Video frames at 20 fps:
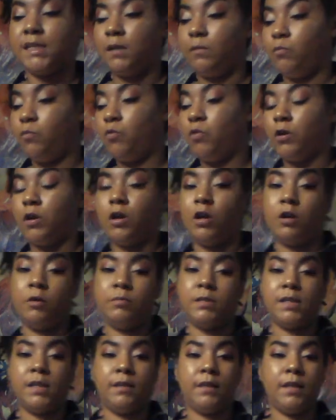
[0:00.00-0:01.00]
and more
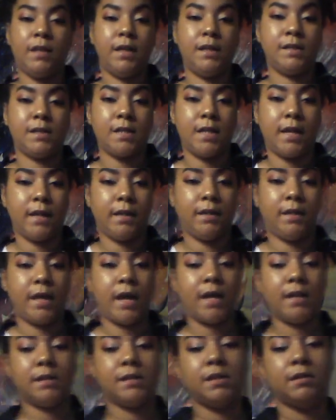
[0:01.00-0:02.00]
herbs and things like
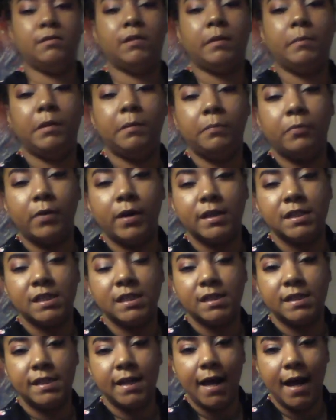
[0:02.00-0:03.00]
that. So let me
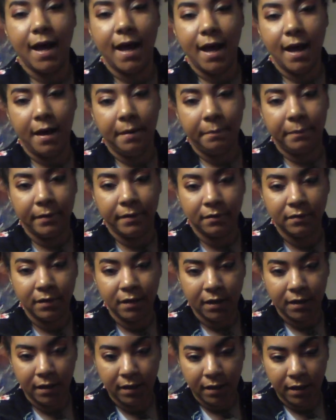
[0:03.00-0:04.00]
press stop.
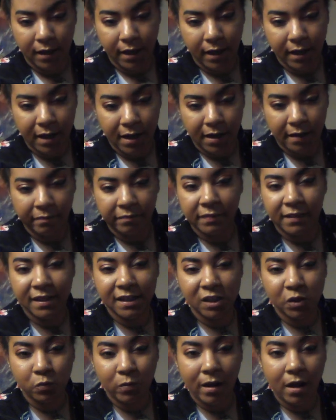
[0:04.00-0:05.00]
And then
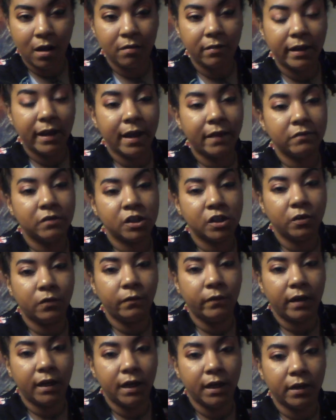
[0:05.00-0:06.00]
this way I only have 2
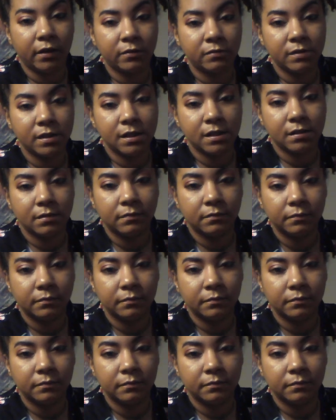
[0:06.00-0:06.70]
videos.